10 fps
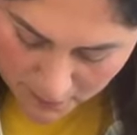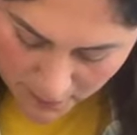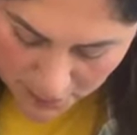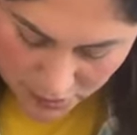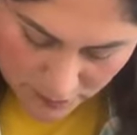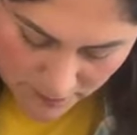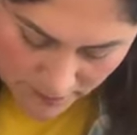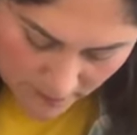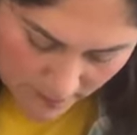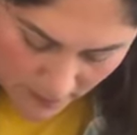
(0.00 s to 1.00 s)
Mod
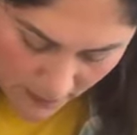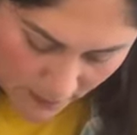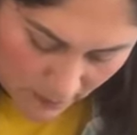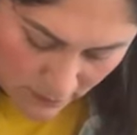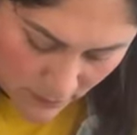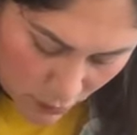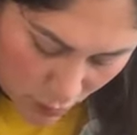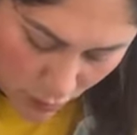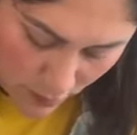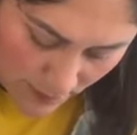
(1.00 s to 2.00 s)
Podge, okay?
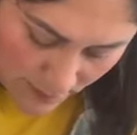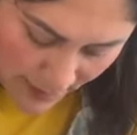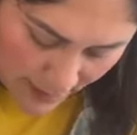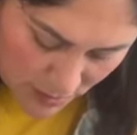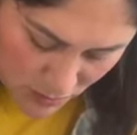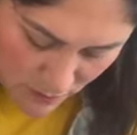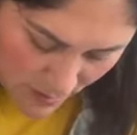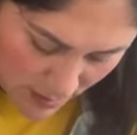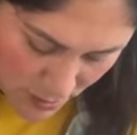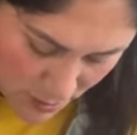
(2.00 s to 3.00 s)
Don't apply
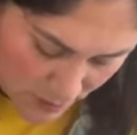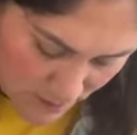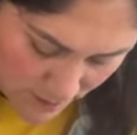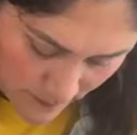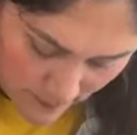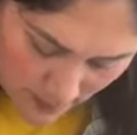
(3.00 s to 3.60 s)
too much.